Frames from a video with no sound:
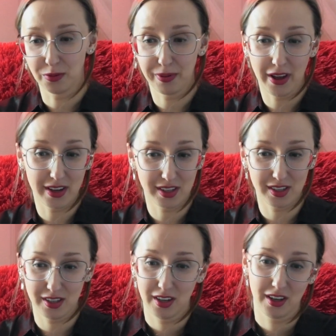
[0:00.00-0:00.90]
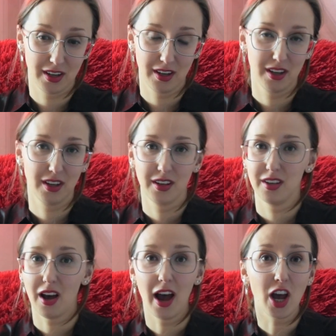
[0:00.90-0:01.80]
Plus,
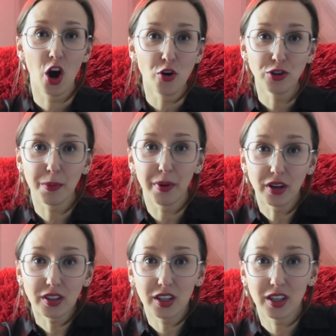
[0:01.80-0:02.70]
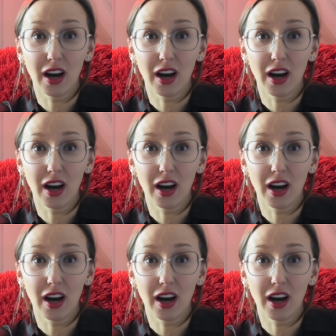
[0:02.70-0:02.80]
I own the book.